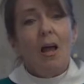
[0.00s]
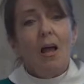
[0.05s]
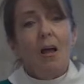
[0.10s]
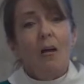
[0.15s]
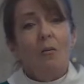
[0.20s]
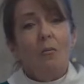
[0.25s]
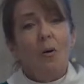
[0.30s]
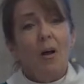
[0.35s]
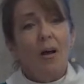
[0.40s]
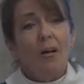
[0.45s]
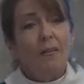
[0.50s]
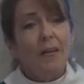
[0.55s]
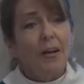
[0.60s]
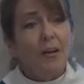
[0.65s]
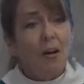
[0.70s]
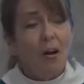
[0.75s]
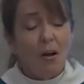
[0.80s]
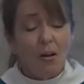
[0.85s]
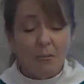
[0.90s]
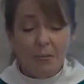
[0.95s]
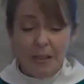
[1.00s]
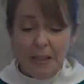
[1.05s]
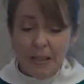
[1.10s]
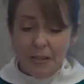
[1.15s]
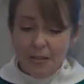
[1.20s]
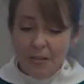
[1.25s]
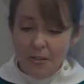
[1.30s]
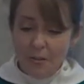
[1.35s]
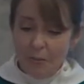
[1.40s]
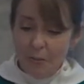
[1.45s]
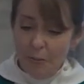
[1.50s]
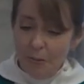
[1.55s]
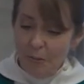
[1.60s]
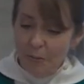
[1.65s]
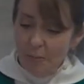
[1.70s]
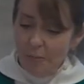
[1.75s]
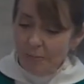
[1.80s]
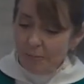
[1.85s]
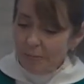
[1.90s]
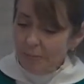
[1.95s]
Well, they called me into the
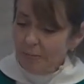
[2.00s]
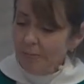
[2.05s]
room.